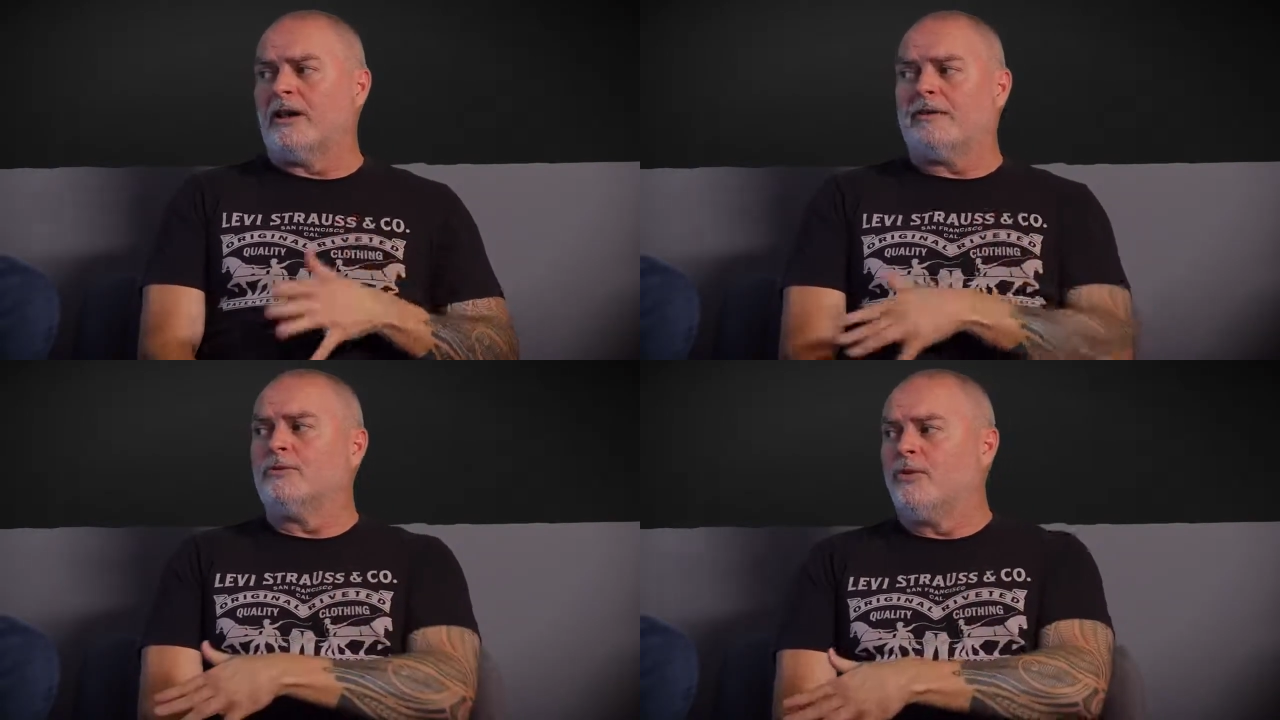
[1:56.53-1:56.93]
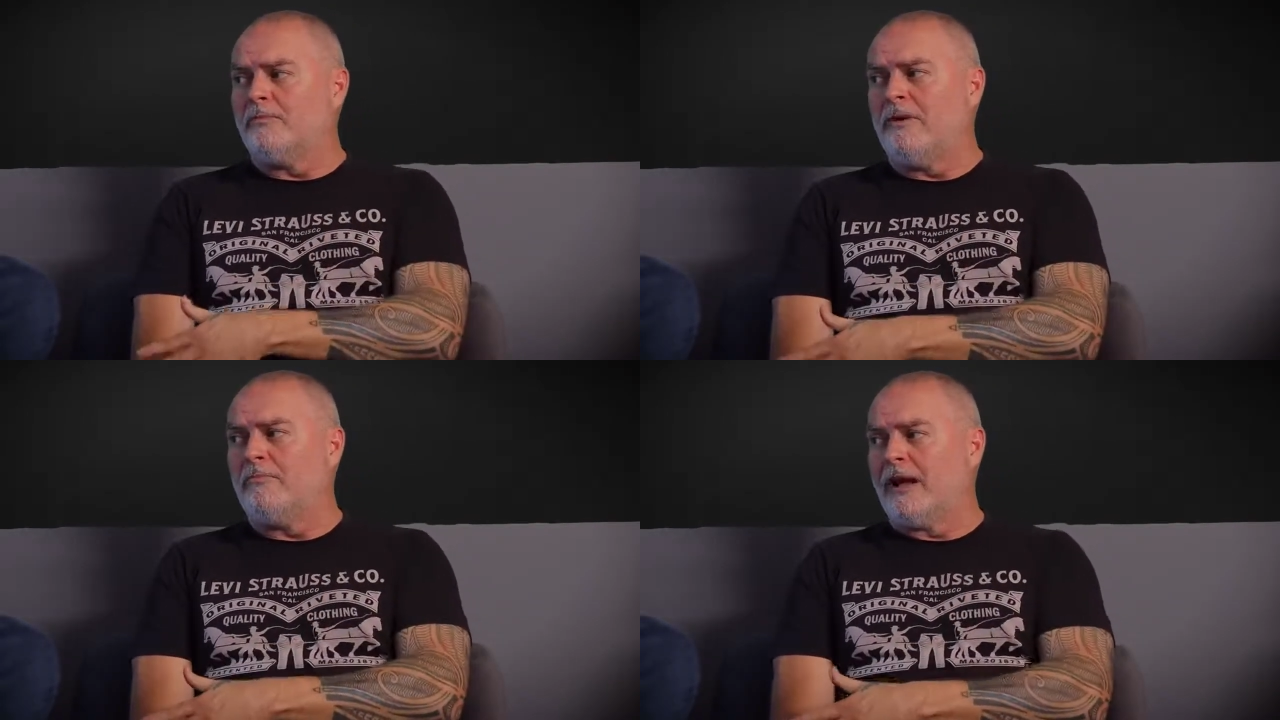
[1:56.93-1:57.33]
that hasn't always
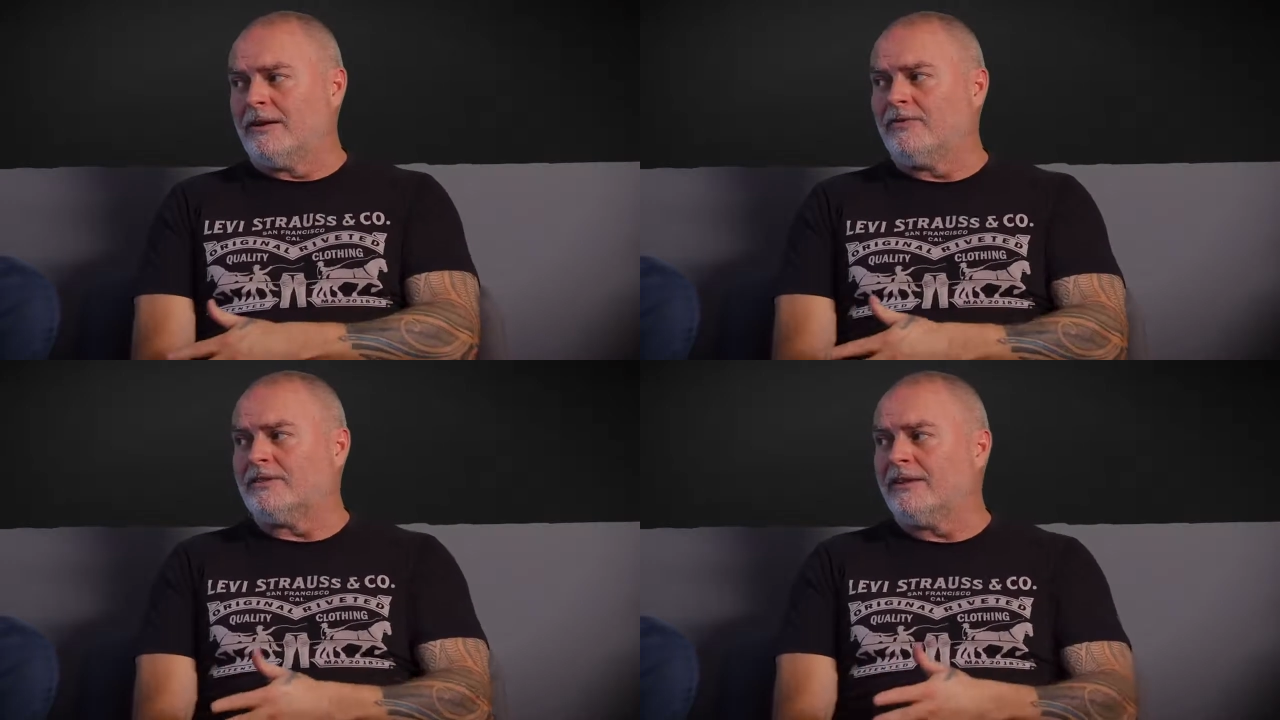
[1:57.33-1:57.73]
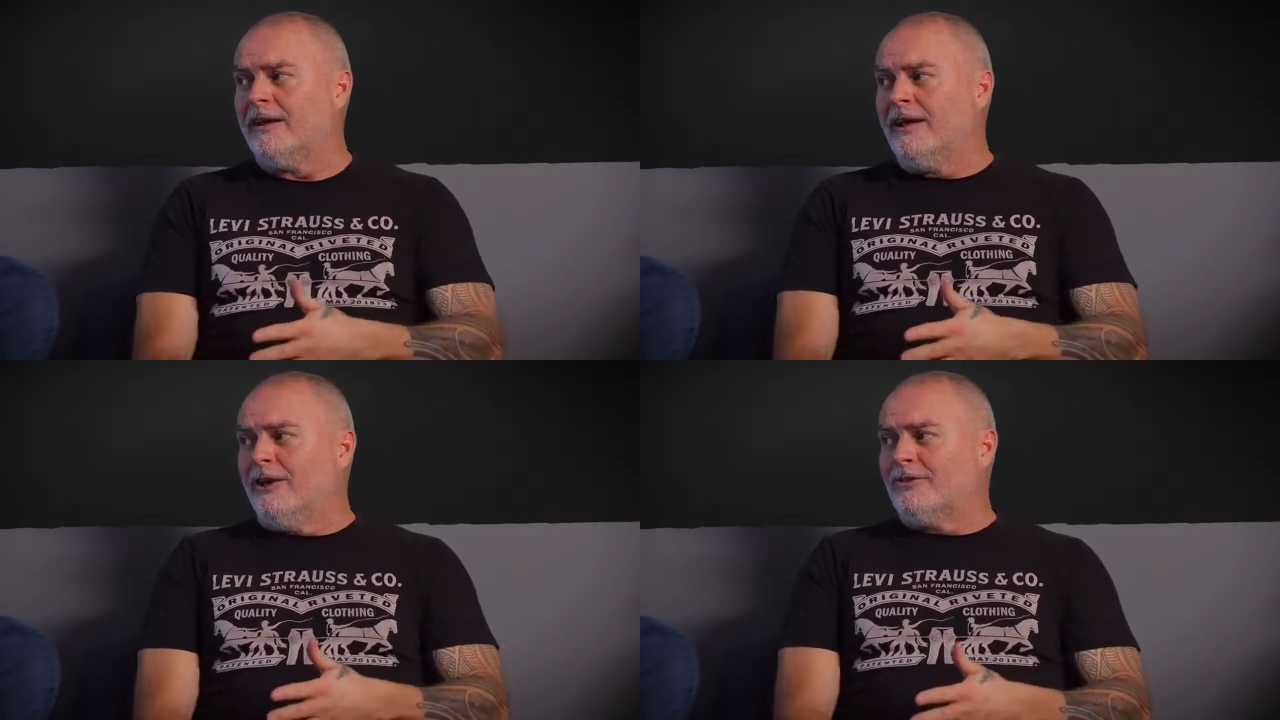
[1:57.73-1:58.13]
been magnificent.
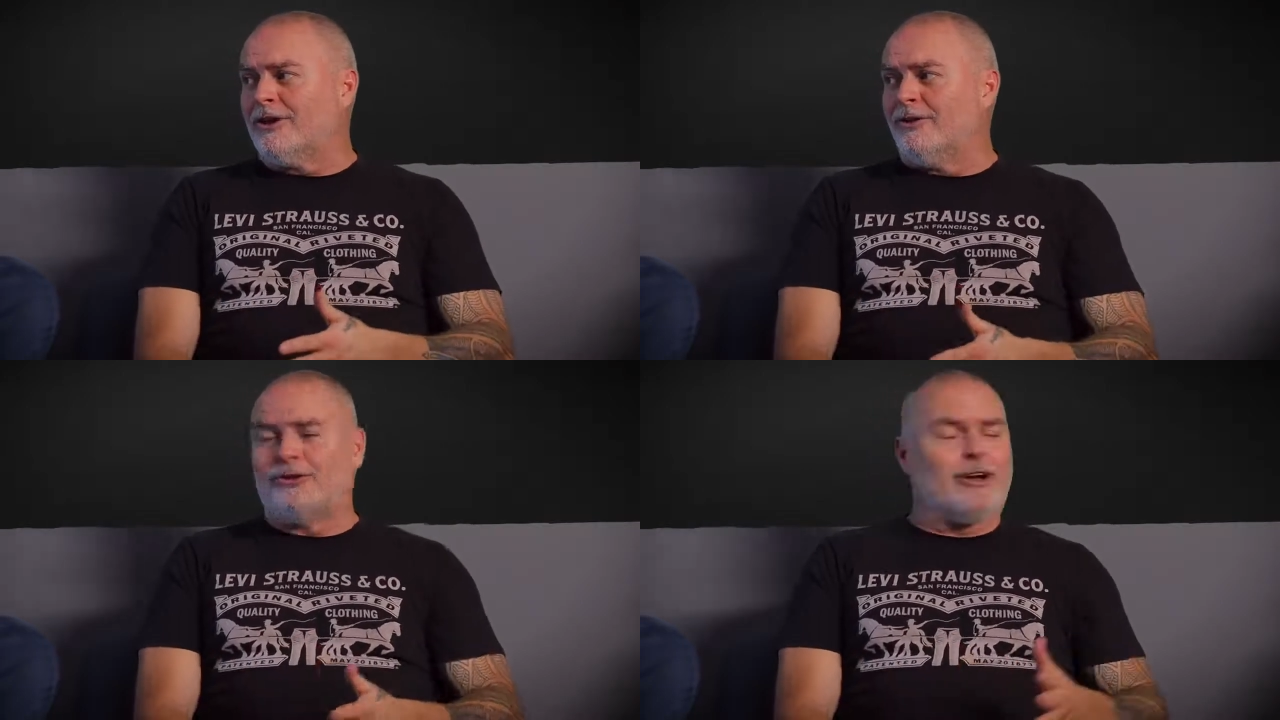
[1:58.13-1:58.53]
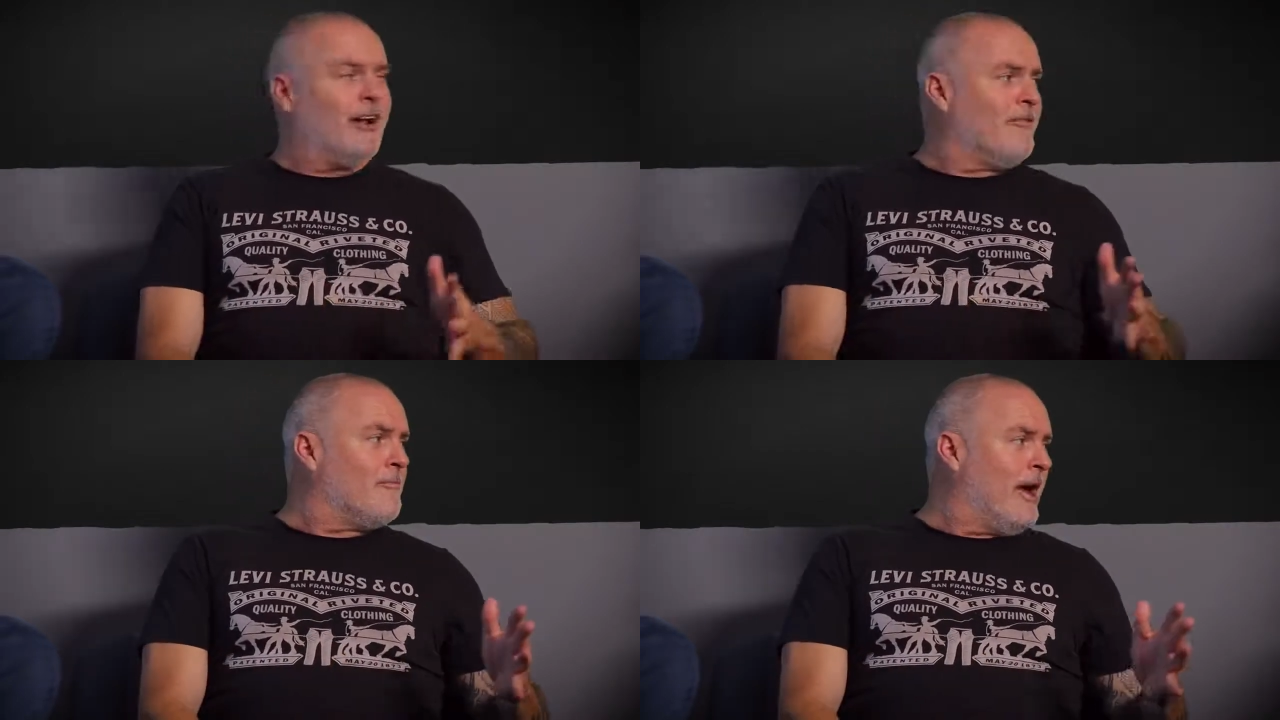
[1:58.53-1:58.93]
So to
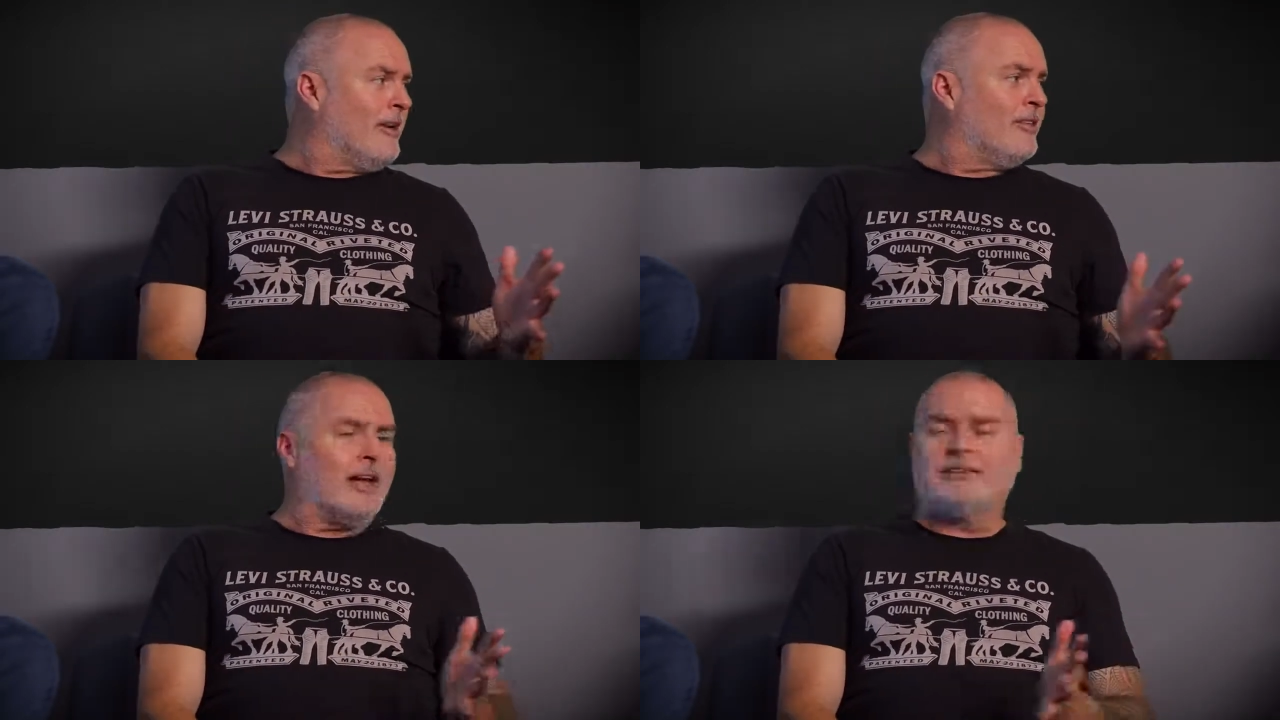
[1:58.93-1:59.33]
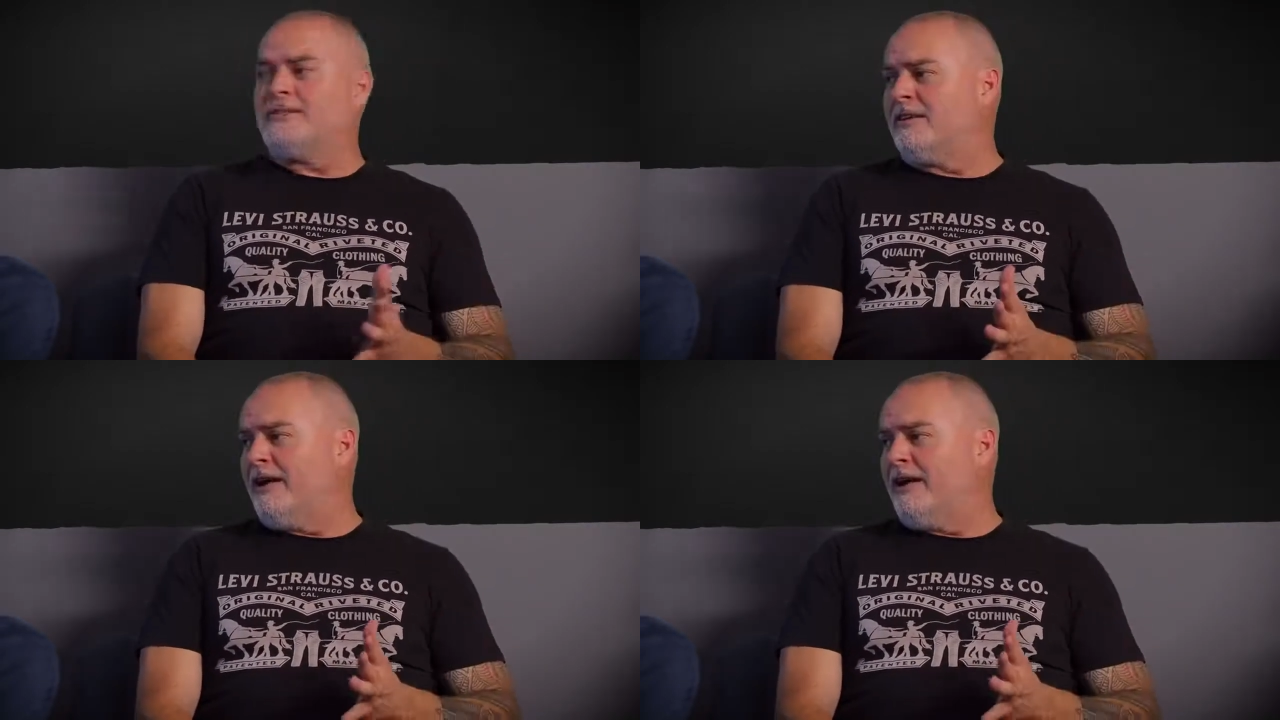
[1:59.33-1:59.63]
kind of make that